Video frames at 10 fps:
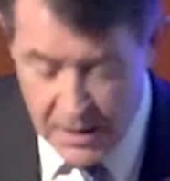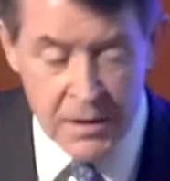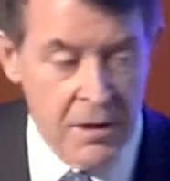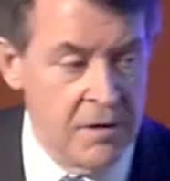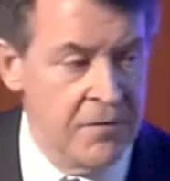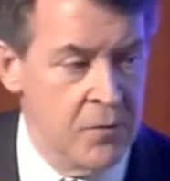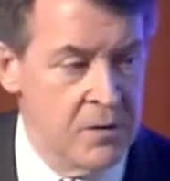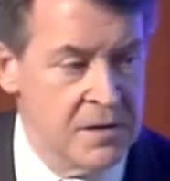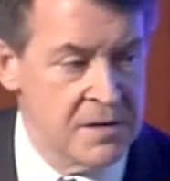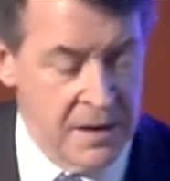Going
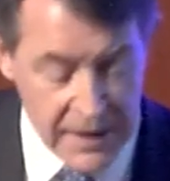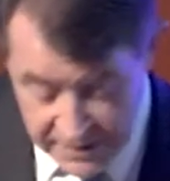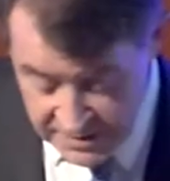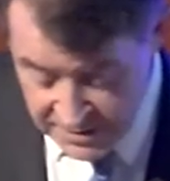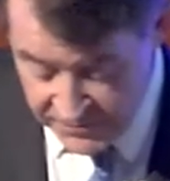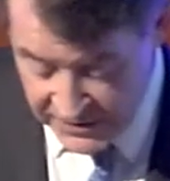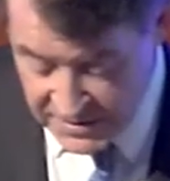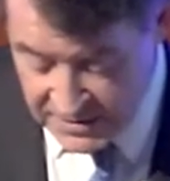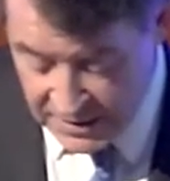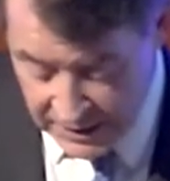forwards, lenders and
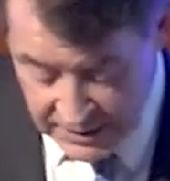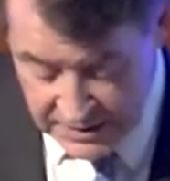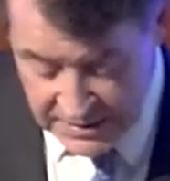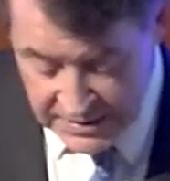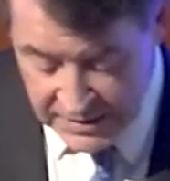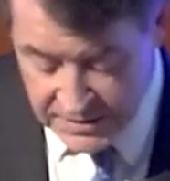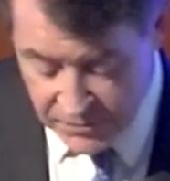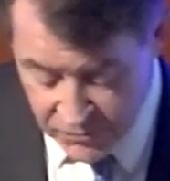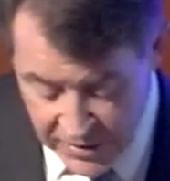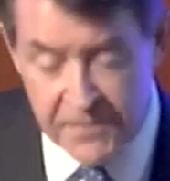investors are likely to see it as a
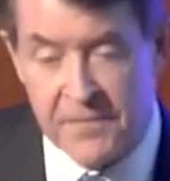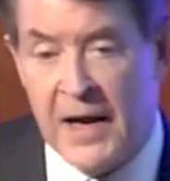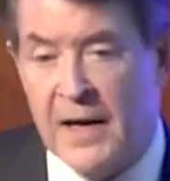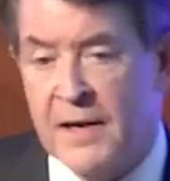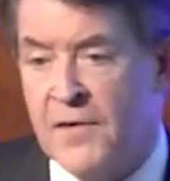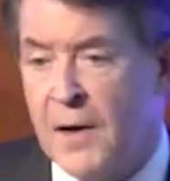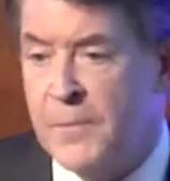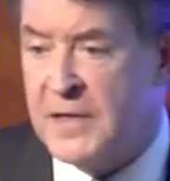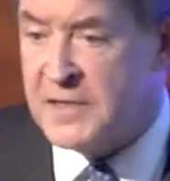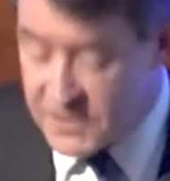red flag if
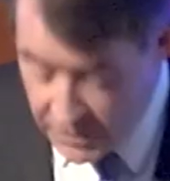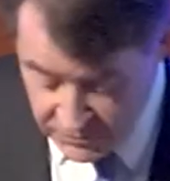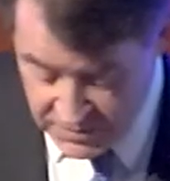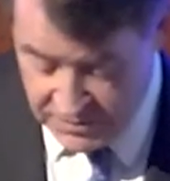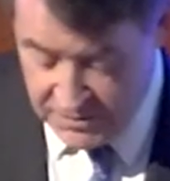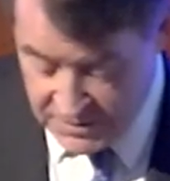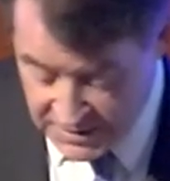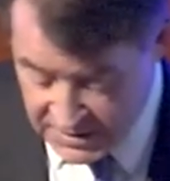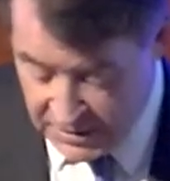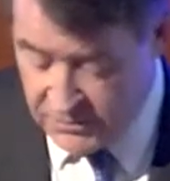companies don't
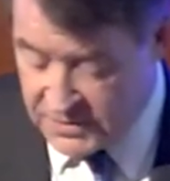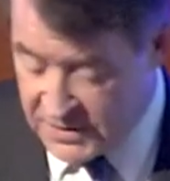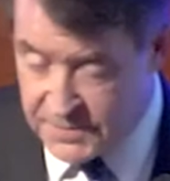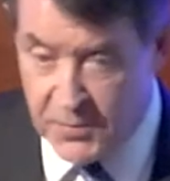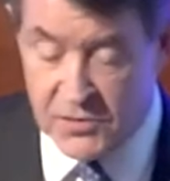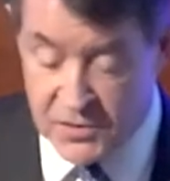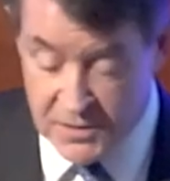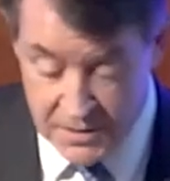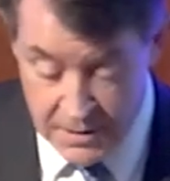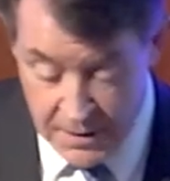disclose exposures.